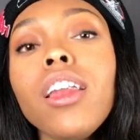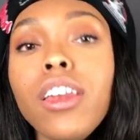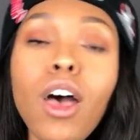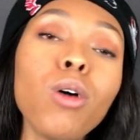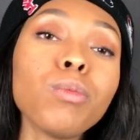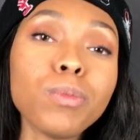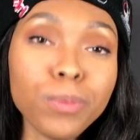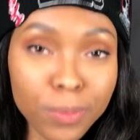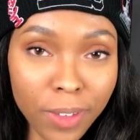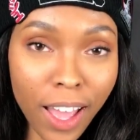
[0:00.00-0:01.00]
No,
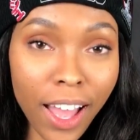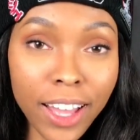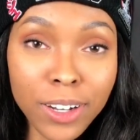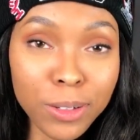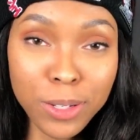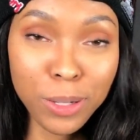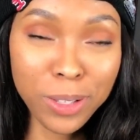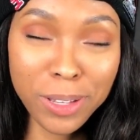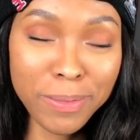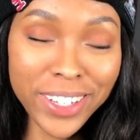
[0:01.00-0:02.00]
I don't do
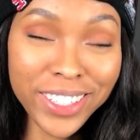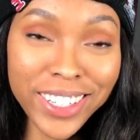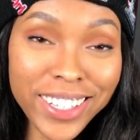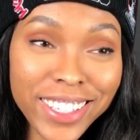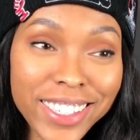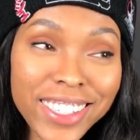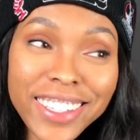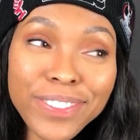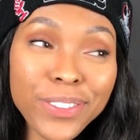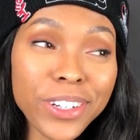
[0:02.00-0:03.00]
commissions
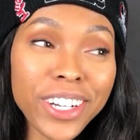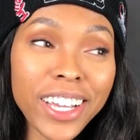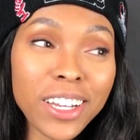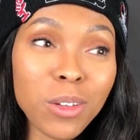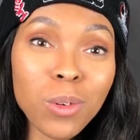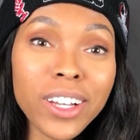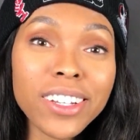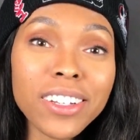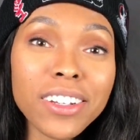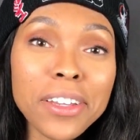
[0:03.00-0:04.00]
for
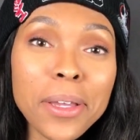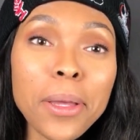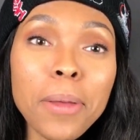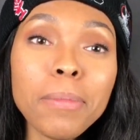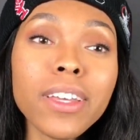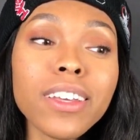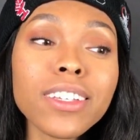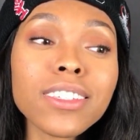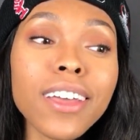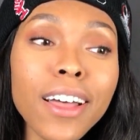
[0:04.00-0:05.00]
anyone
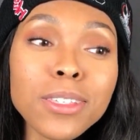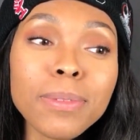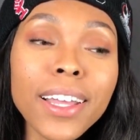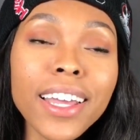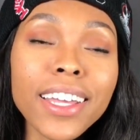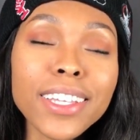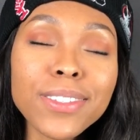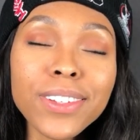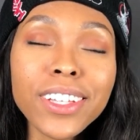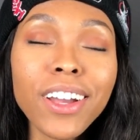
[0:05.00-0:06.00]
because cosplay
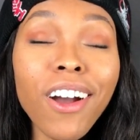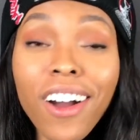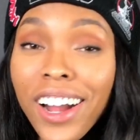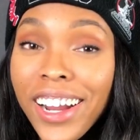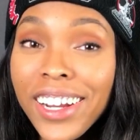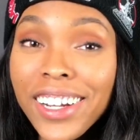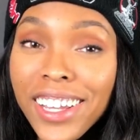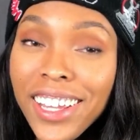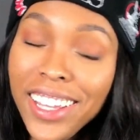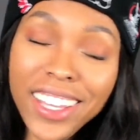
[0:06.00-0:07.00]
is really hard.
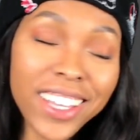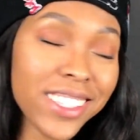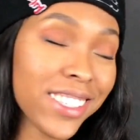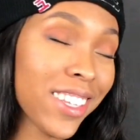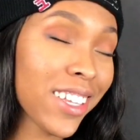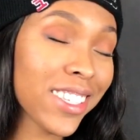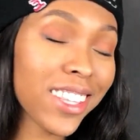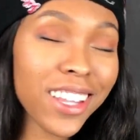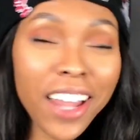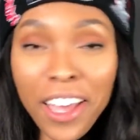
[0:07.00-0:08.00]
It sucks
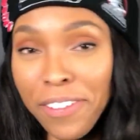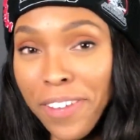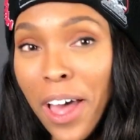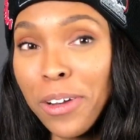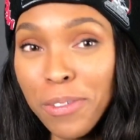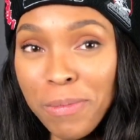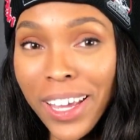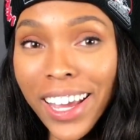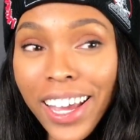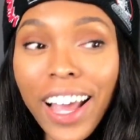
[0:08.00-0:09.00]
the life out of
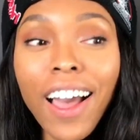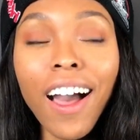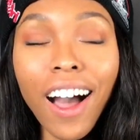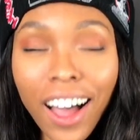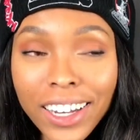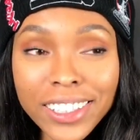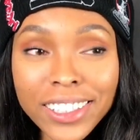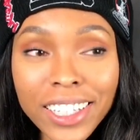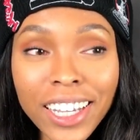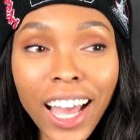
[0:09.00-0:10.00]
me.
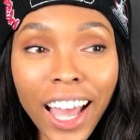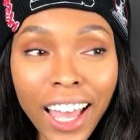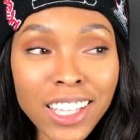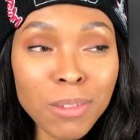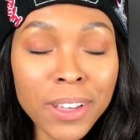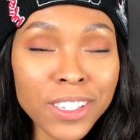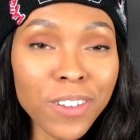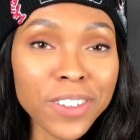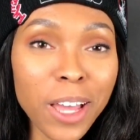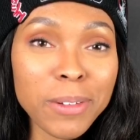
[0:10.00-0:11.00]
Honestly, I ask
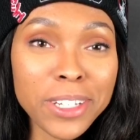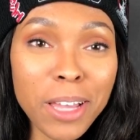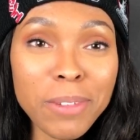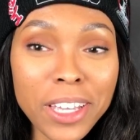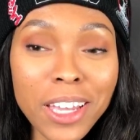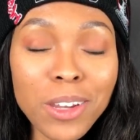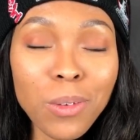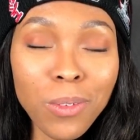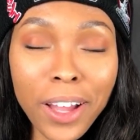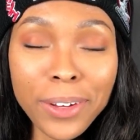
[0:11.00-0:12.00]
myself time and time
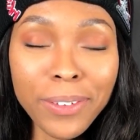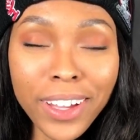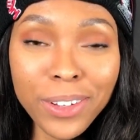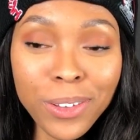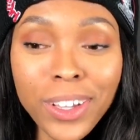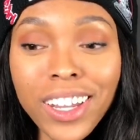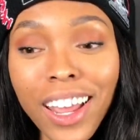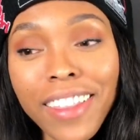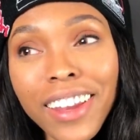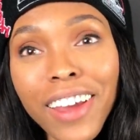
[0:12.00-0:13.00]
again, why do I do it?
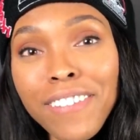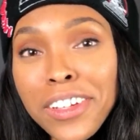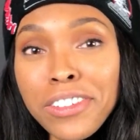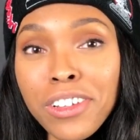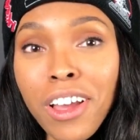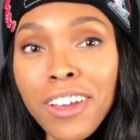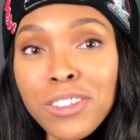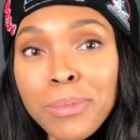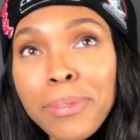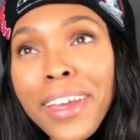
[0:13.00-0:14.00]
And then I finish a
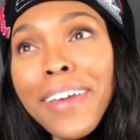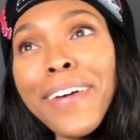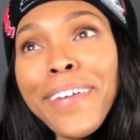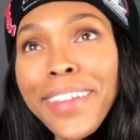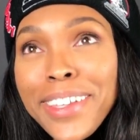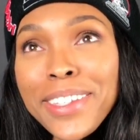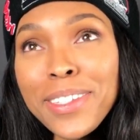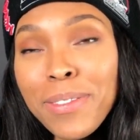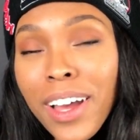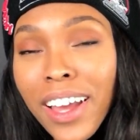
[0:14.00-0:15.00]
costume, I'm like, oh, this
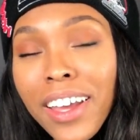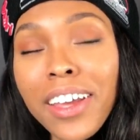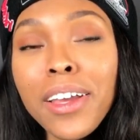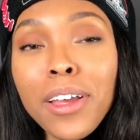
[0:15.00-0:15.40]
is why.